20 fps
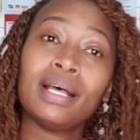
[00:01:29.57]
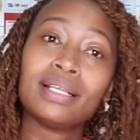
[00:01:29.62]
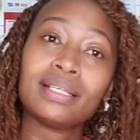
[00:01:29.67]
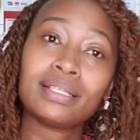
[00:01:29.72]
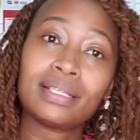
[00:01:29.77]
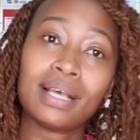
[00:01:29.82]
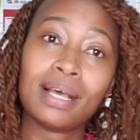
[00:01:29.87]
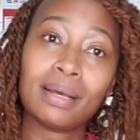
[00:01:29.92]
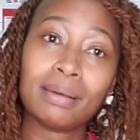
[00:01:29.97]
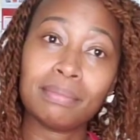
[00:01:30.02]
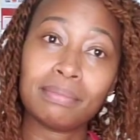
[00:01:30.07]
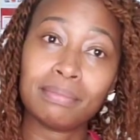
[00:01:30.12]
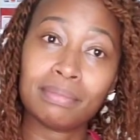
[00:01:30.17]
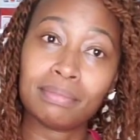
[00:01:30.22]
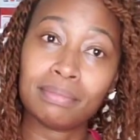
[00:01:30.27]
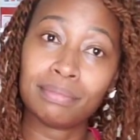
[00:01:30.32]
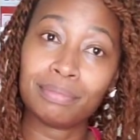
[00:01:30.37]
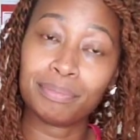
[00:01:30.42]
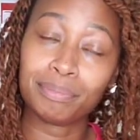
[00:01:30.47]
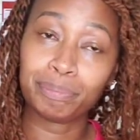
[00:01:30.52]

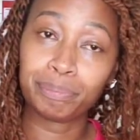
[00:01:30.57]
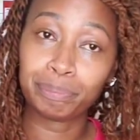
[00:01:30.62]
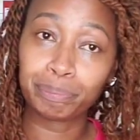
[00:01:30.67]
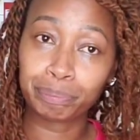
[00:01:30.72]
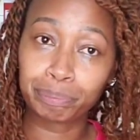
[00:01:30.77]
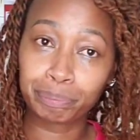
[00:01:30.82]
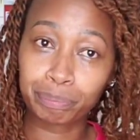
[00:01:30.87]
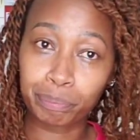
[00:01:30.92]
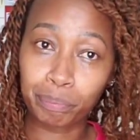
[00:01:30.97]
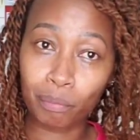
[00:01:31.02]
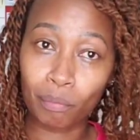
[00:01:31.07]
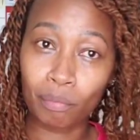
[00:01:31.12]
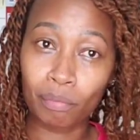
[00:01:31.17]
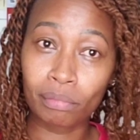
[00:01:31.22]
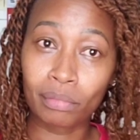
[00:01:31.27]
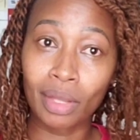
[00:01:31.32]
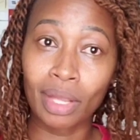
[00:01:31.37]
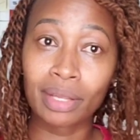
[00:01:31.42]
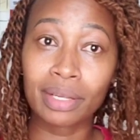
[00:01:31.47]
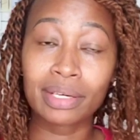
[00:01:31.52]

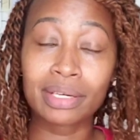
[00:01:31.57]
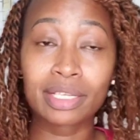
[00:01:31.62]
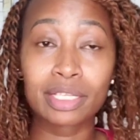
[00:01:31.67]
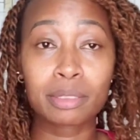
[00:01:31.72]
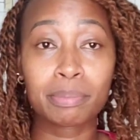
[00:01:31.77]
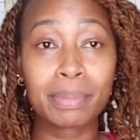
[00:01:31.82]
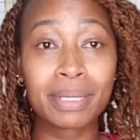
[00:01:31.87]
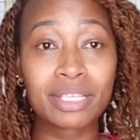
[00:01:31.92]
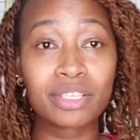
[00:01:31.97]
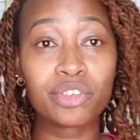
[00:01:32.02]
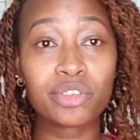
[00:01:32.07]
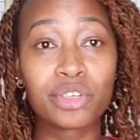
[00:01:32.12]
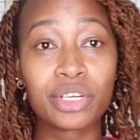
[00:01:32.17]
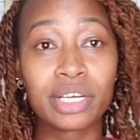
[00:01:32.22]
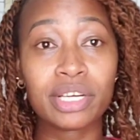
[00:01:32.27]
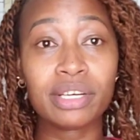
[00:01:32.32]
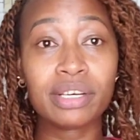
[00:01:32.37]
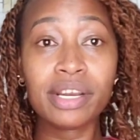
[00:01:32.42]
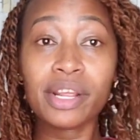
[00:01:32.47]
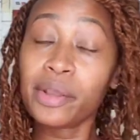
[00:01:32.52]
some christmas
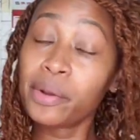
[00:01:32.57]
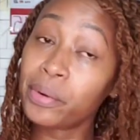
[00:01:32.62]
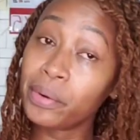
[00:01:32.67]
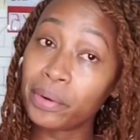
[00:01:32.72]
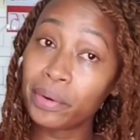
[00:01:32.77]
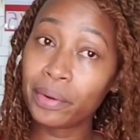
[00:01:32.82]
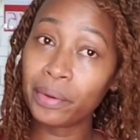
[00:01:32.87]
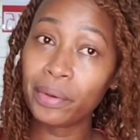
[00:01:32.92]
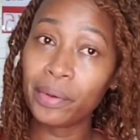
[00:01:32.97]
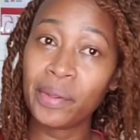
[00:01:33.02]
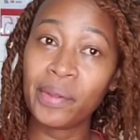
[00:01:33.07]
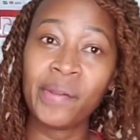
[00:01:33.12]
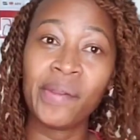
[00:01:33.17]
tree decor